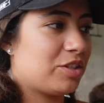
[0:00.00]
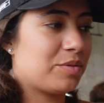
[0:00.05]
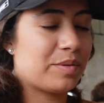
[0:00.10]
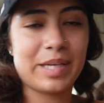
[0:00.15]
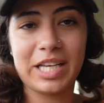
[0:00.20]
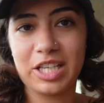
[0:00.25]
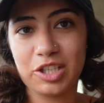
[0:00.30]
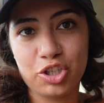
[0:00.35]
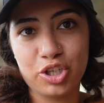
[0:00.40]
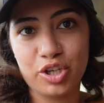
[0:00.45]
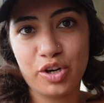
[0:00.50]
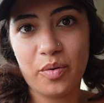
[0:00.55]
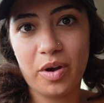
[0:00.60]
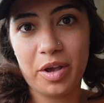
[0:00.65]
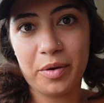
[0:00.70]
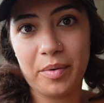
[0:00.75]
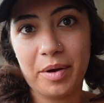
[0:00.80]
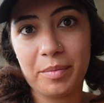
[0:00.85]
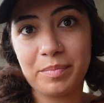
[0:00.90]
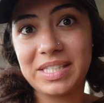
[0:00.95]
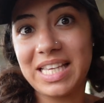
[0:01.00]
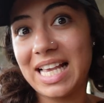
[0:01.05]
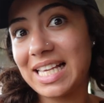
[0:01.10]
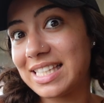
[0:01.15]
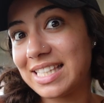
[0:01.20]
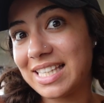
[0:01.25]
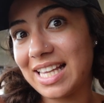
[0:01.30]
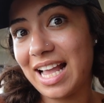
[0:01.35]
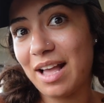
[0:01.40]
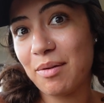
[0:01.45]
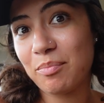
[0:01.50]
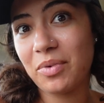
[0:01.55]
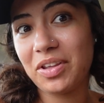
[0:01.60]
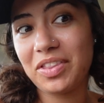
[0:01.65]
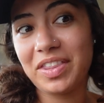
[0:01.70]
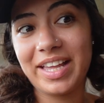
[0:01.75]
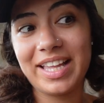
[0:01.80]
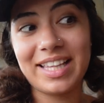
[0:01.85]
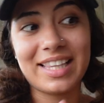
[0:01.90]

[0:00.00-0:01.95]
because you know how obsessed I am with it.